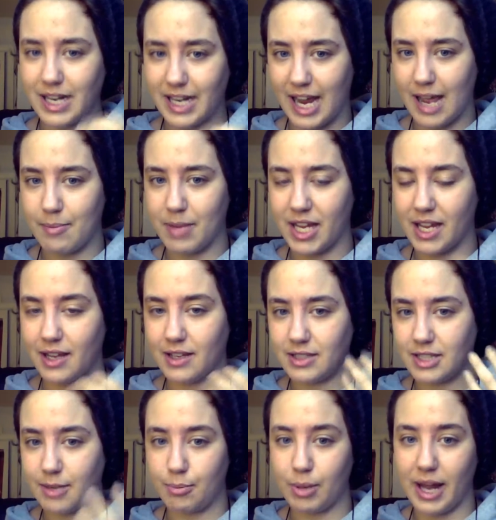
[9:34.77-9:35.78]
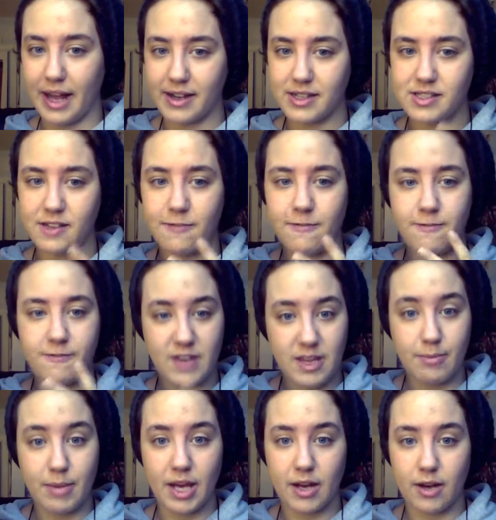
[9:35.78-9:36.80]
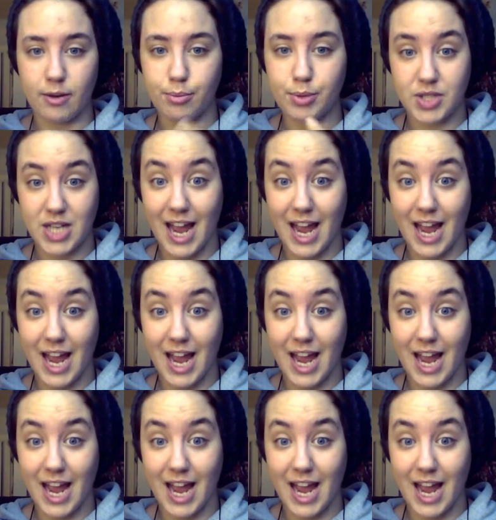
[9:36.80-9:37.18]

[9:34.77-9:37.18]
dynamic, and complex female